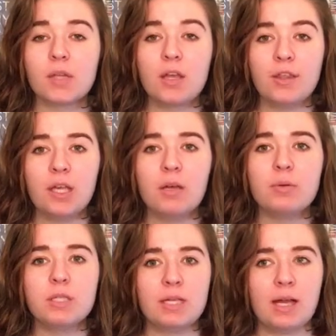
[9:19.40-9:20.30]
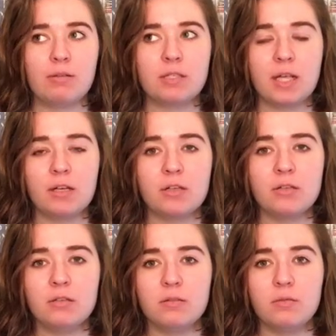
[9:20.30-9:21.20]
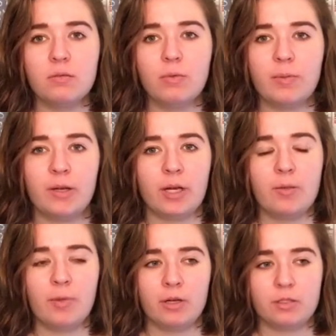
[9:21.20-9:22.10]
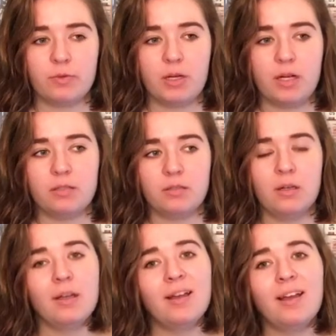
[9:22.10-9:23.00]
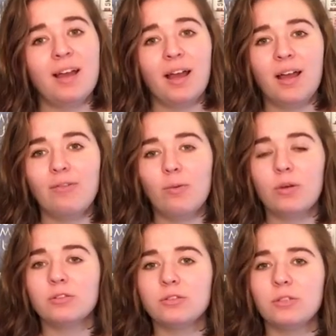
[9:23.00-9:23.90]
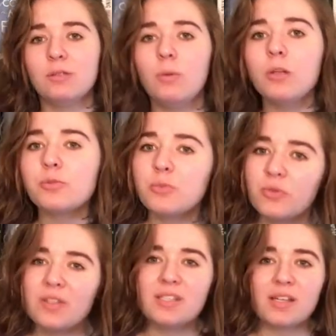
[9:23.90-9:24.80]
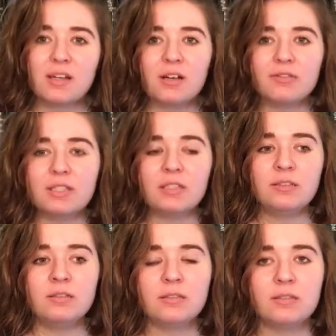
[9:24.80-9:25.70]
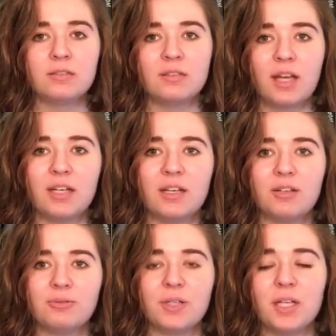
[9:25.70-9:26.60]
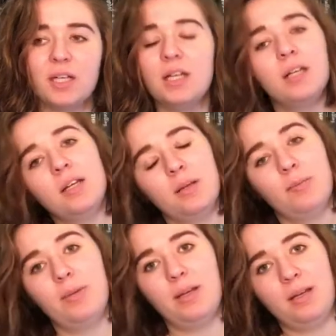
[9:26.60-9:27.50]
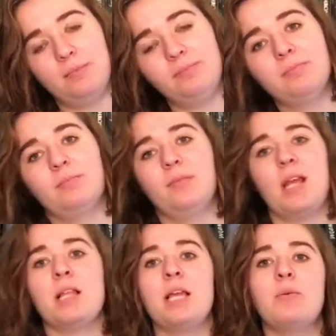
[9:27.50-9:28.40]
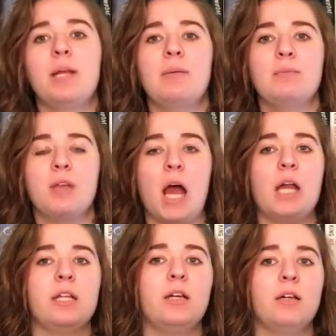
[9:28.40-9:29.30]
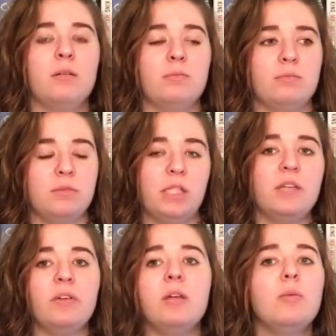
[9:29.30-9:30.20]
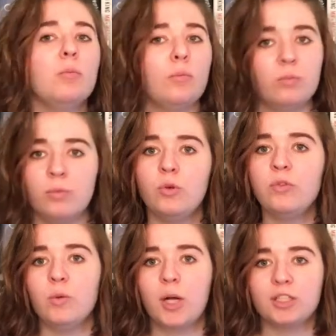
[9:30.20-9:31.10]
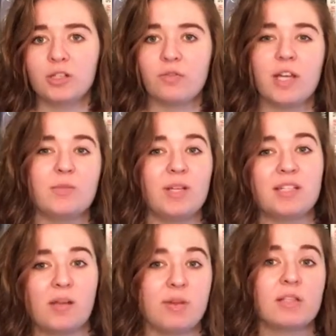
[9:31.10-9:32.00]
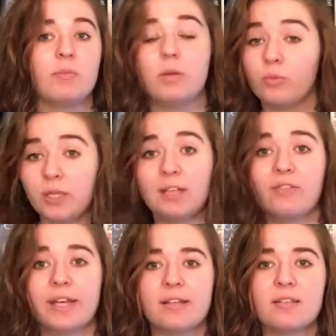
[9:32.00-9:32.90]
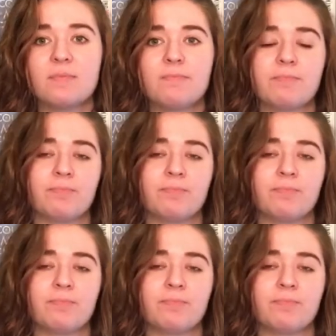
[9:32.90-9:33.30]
I think it was The Outsiders when my grandparents were here. I don't watch movies that often. I know. But I like when I'm not in a TV movie watching phase, because that means I'm in a reading phase.